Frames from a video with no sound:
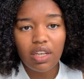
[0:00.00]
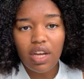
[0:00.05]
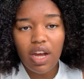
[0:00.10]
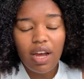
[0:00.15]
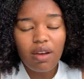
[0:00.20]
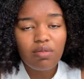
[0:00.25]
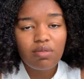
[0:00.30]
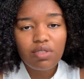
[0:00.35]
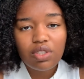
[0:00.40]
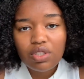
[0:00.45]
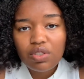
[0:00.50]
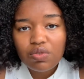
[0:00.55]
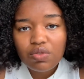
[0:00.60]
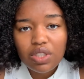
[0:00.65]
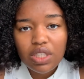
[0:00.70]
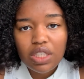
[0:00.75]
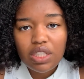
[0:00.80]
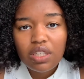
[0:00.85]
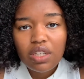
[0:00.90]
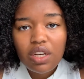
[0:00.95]
I would just
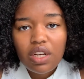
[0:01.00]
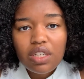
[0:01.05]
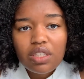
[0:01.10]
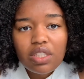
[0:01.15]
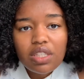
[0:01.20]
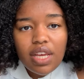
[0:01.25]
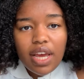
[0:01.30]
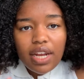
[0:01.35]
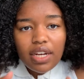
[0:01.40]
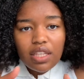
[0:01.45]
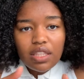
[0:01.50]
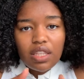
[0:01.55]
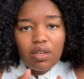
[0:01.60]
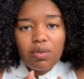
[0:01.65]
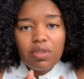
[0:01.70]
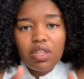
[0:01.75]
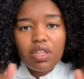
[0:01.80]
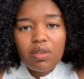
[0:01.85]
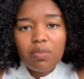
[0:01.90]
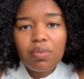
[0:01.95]
read just anything
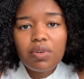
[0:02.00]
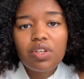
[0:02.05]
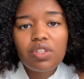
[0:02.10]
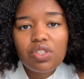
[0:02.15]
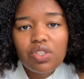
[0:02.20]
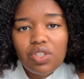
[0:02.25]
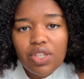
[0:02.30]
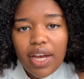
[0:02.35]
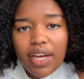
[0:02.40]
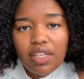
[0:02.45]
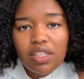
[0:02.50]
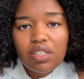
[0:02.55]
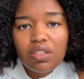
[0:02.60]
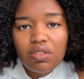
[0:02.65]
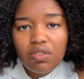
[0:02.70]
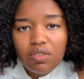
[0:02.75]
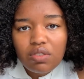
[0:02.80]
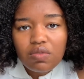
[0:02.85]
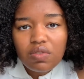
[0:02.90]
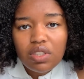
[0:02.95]
within the Percy Jackson
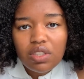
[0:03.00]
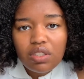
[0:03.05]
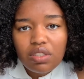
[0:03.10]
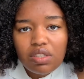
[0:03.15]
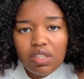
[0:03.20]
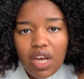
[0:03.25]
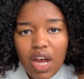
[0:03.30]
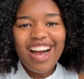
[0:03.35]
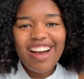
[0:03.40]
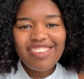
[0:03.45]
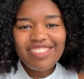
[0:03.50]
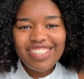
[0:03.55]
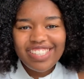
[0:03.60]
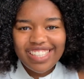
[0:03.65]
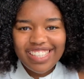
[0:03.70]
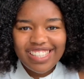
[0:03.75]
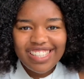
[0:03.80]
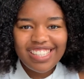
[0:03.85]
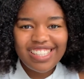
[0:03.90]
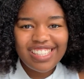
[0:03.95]
universe. I would just
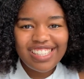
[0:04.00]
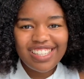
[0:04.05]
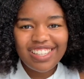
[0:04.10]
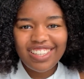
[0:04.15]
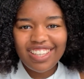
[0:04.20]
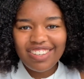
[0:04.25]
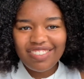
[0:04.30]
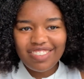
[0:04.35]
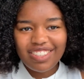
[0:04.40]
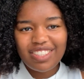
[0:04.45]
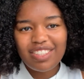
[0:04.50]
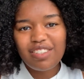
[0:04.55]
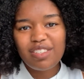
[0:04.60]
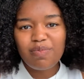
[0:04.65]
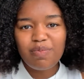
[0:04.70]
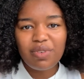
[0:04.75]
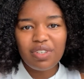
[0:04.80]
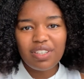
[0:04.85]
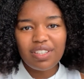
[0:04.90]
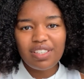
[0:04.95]
consistently read those
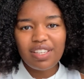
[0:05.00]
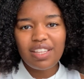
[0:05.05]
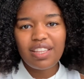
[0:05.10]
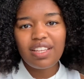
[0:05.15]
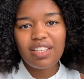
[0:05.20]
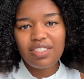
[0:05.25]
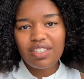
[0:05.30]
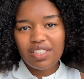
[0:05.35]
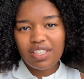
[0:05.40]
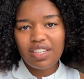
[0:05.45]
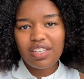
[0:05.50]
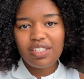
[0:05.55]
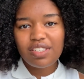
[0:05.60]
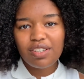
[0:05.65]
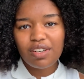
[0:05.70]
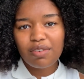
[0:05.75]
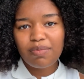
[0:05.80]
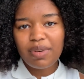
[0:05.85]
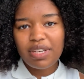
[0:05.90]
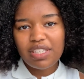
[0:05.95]
books and then just
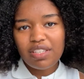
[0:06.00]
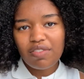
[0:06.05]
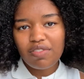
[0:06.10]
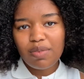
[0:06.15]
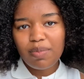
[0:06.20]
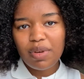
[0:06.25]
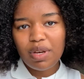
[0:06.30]
consider myself to be a